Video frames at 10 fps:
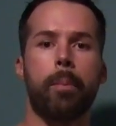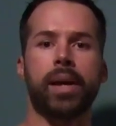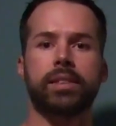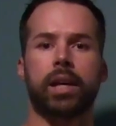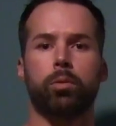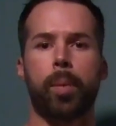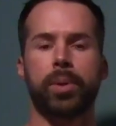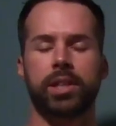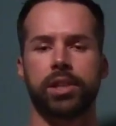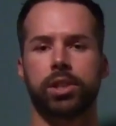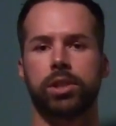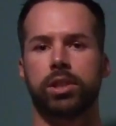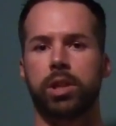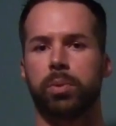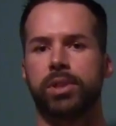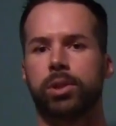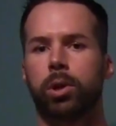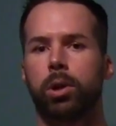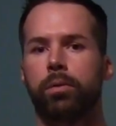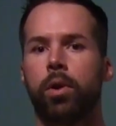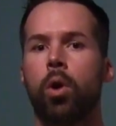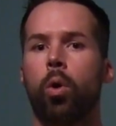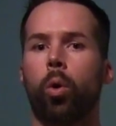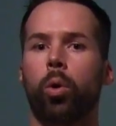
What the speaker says: based on repetitions in reserve